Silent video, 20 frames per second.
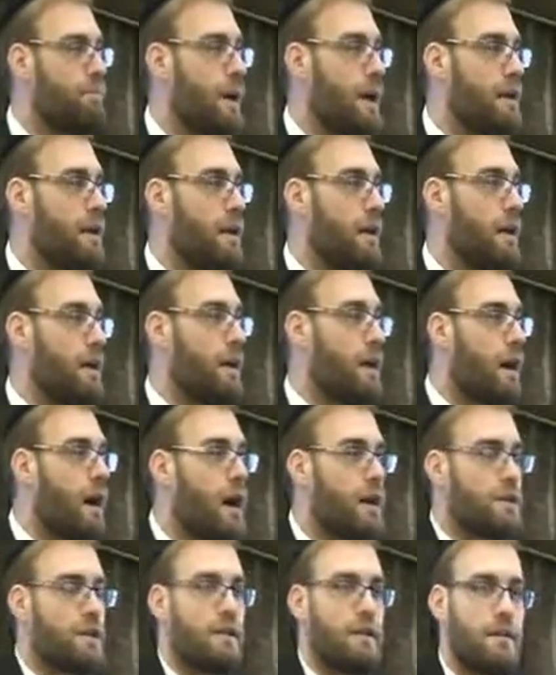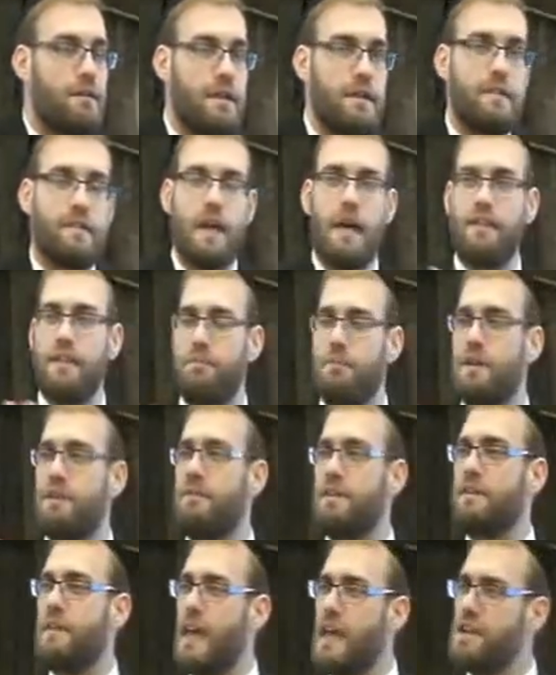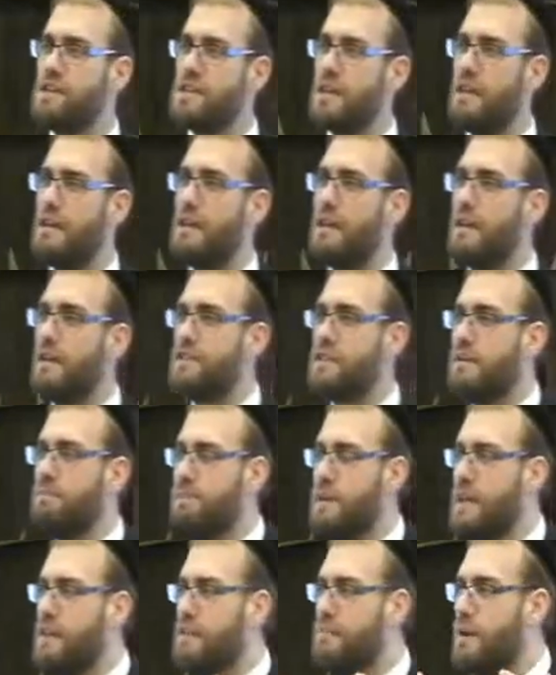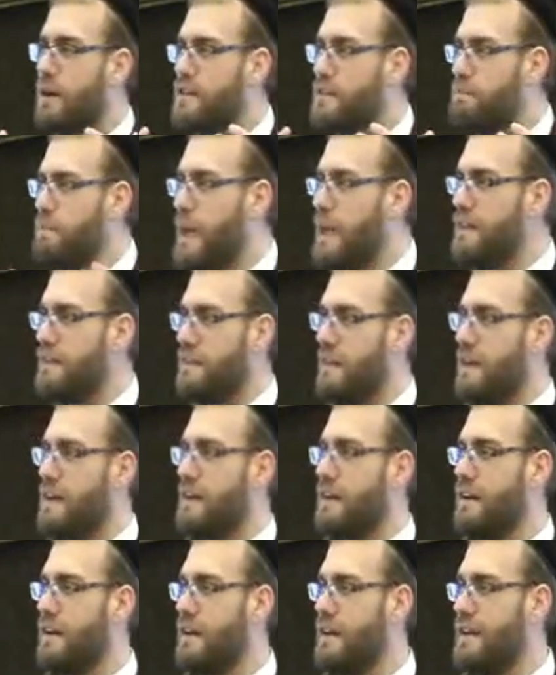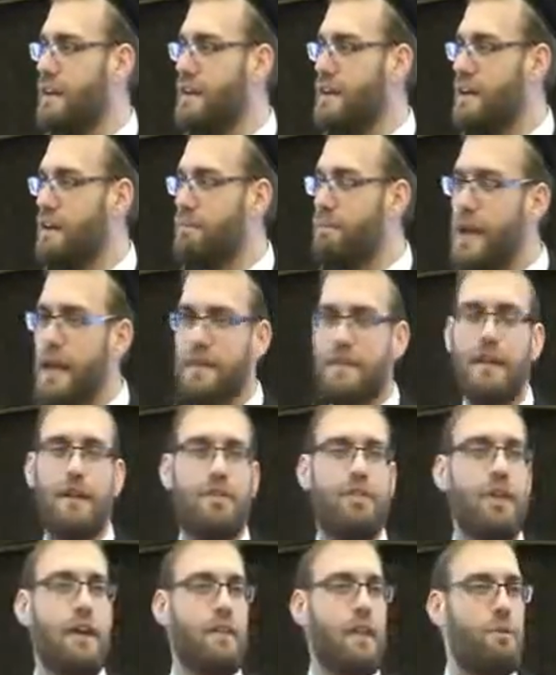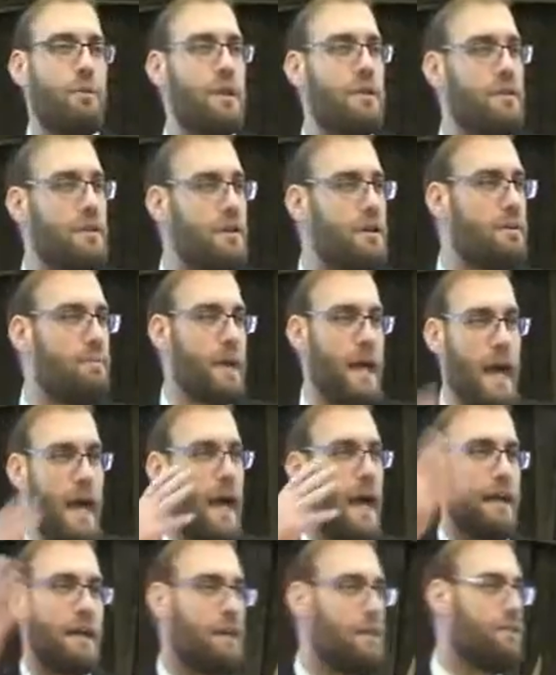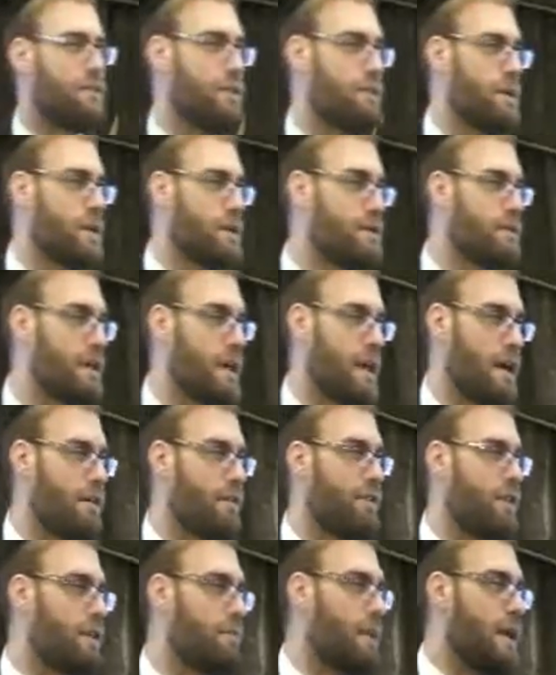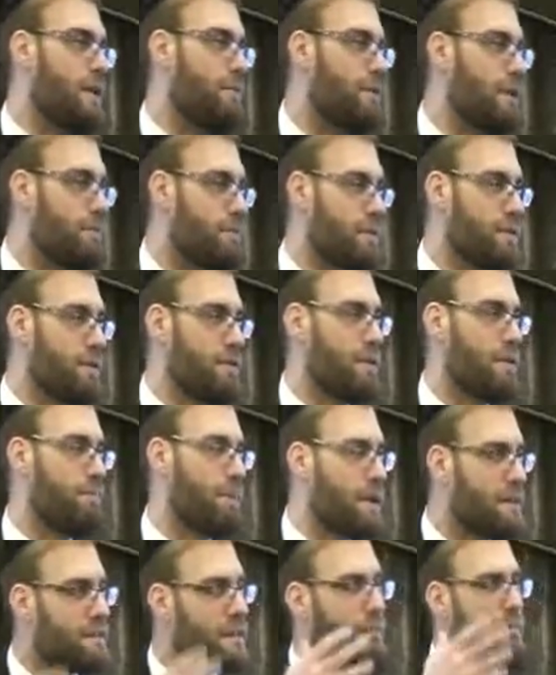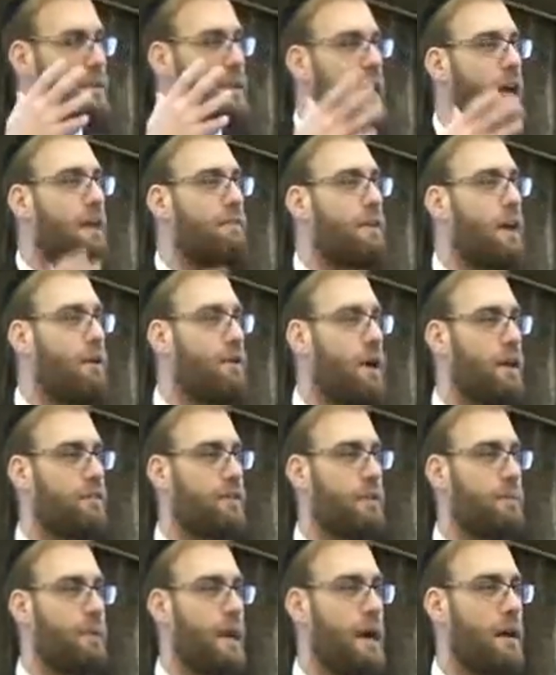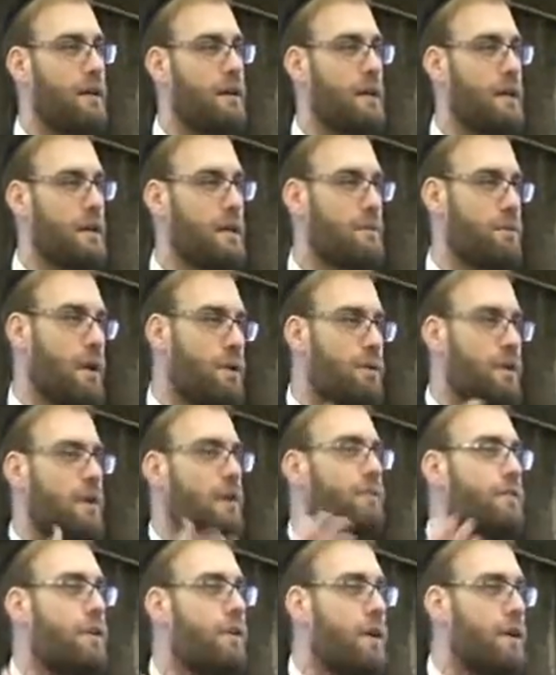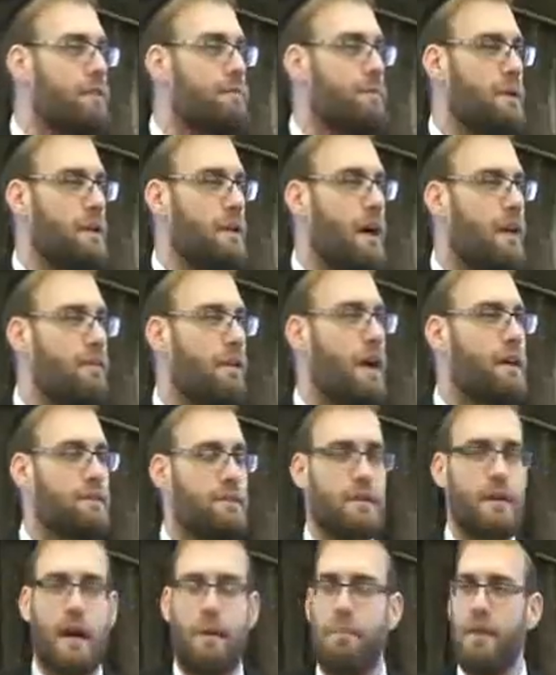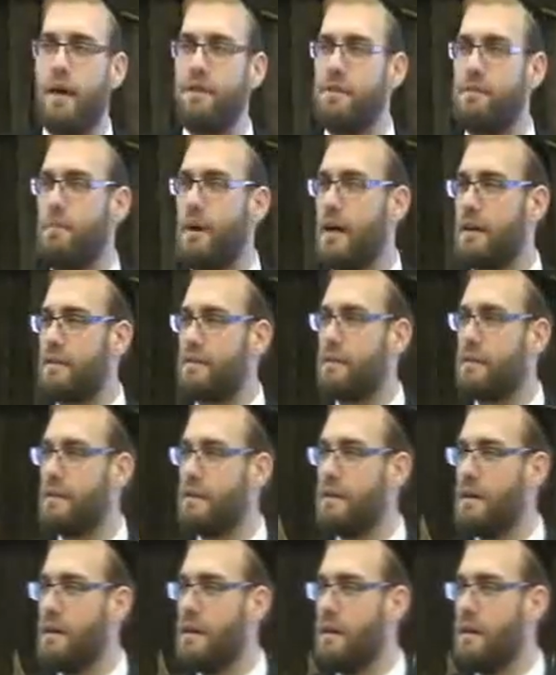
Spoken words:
but to send them an invitation, it should be the most basic thing that we do, but I didn't do it. And I don't think many people do it. But it's something that I have charata about. What would it have cost me? Another extra couple $100?